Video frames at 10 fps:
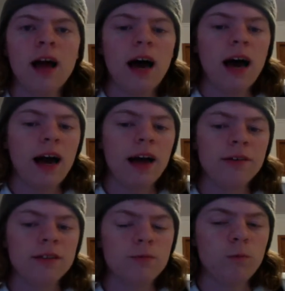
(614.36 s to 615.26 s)
I
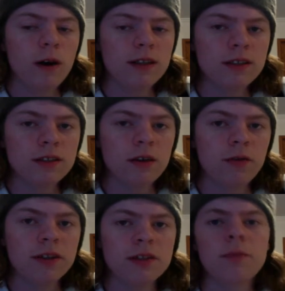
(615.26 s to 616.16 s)
was
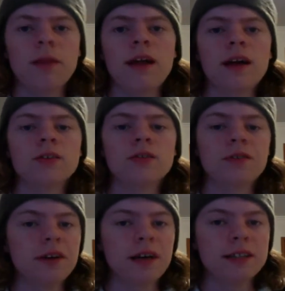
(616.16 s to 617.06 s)
originally planning on
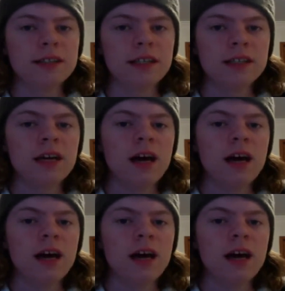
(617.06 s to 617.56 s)
showing you guys this.